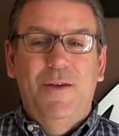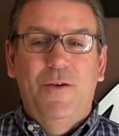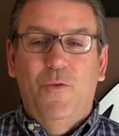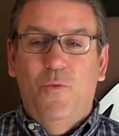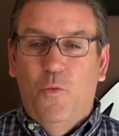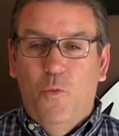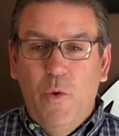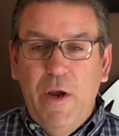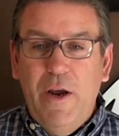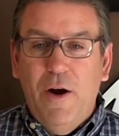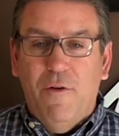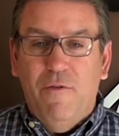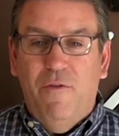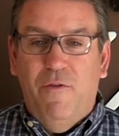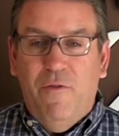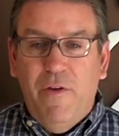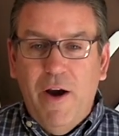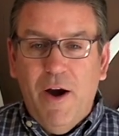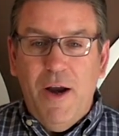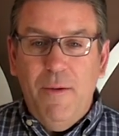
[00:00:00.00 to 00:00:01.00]
We are
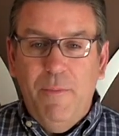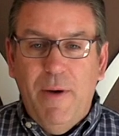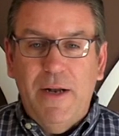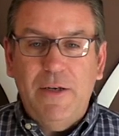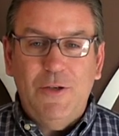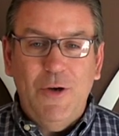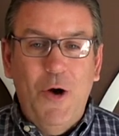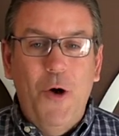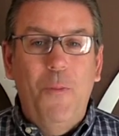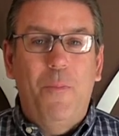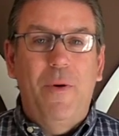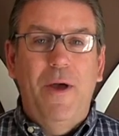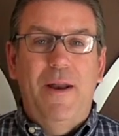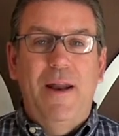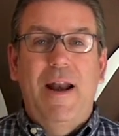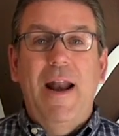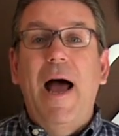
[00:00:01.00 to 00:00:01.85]
very much open,